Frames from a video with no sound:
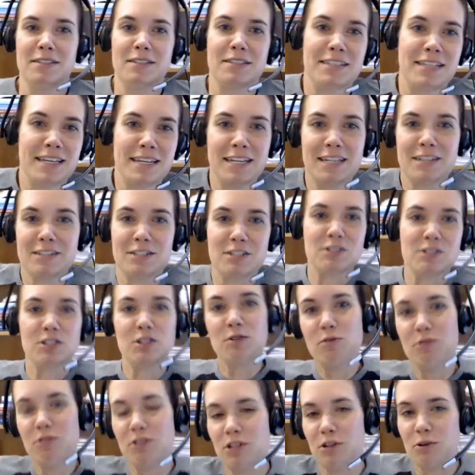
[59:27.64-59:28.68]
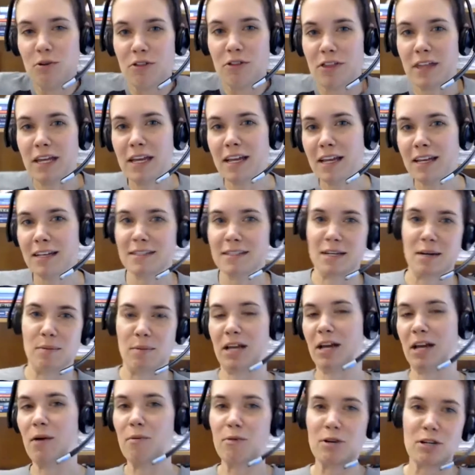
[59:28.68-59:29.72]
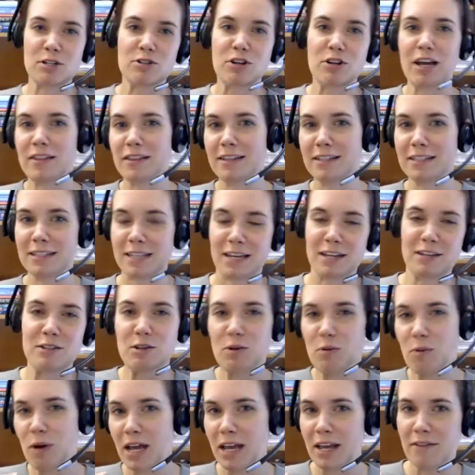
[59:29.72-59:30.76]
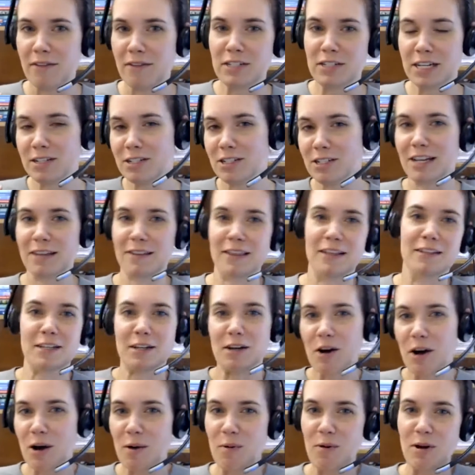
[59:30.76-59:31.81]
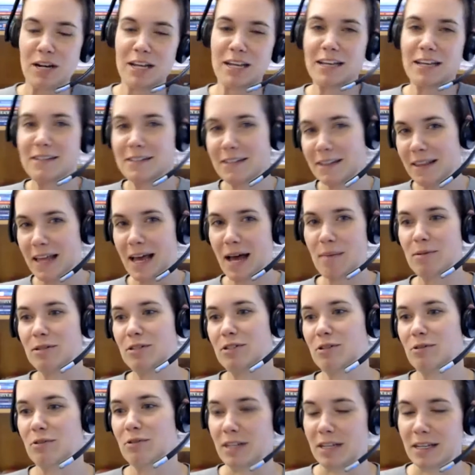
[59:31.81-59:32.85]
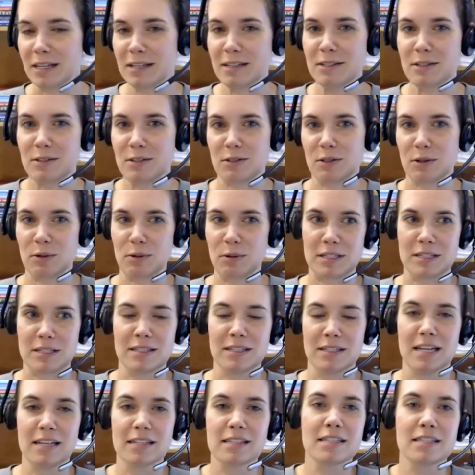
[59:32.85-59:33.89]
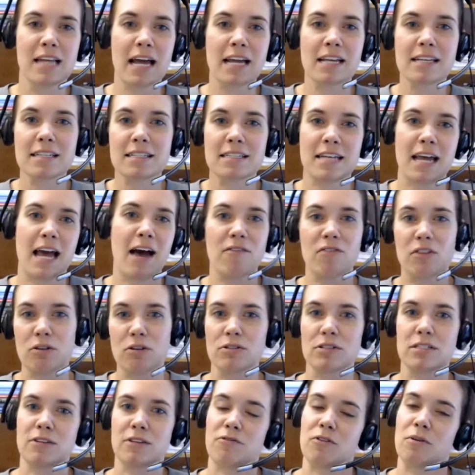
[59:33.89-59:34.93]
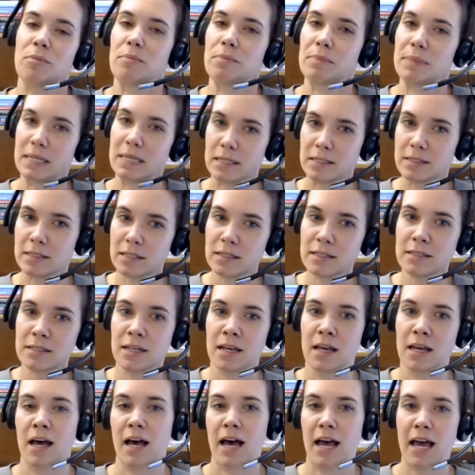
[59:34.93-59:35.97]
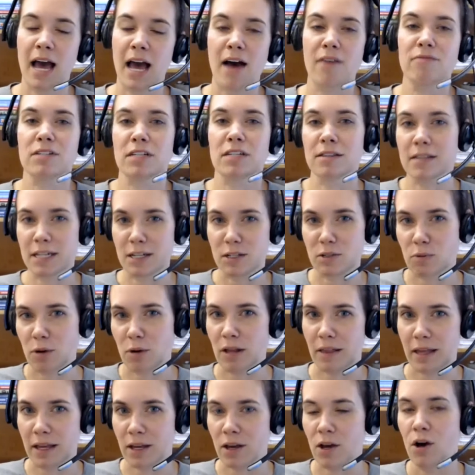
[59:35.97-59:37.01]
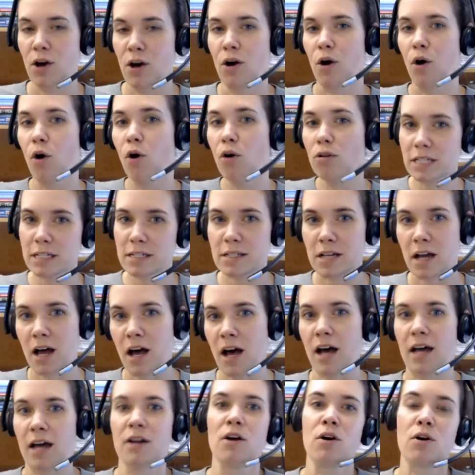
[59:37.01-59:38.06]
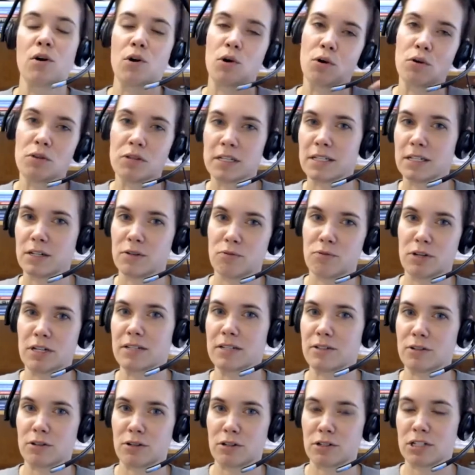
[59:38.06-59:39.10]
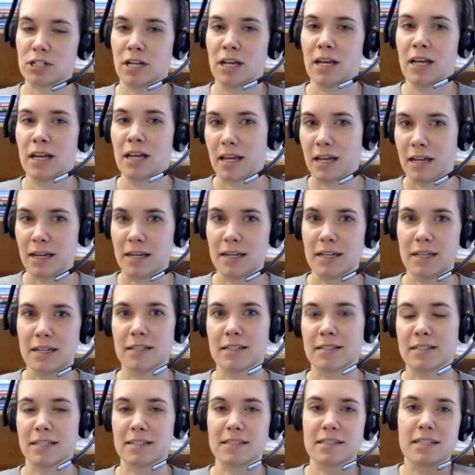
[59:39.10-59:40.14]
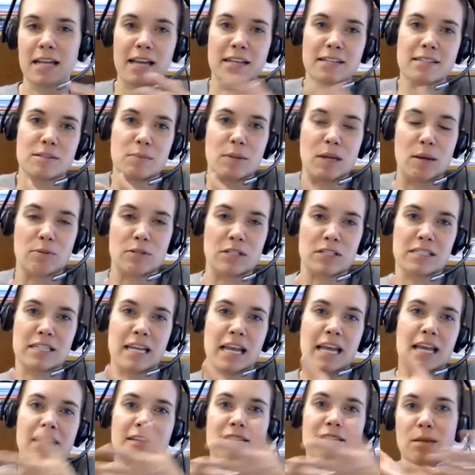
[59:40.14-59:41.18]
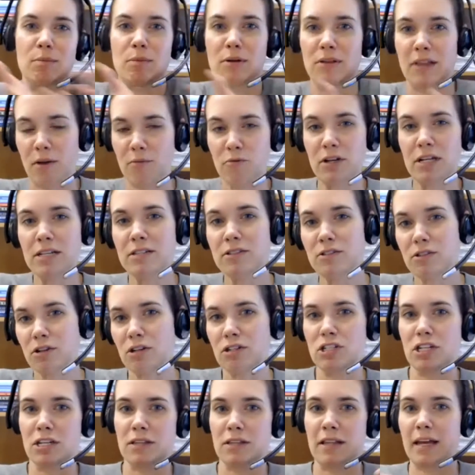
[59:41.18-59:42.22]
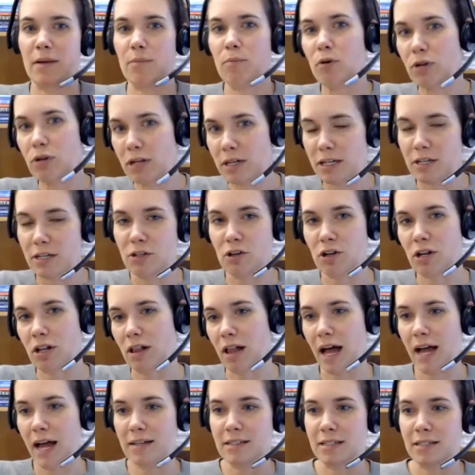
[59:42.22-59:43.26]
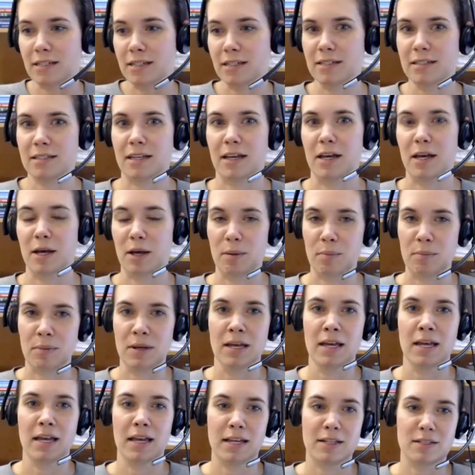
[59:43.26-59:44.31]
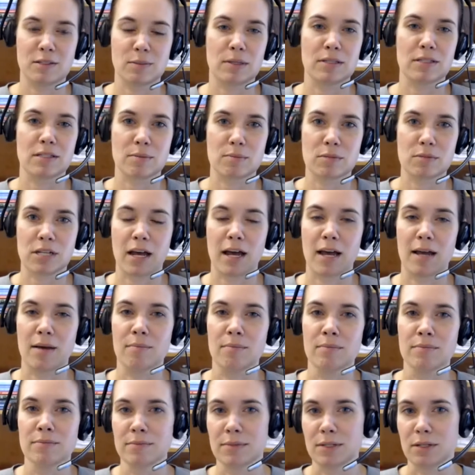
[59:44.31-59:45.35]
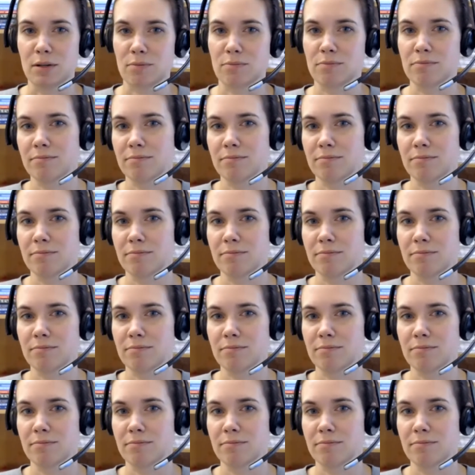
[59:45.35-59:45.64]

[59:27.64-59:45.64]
getting to do new things and i'm like i want to try this like new way of teaching and i was like oh i want to get into lab and do this so it's it's nice to have those different pieces i have done things where i like only taught or only did research and it is it's nice to be able to take some of that research and like put it in your classes um, and spend some time you know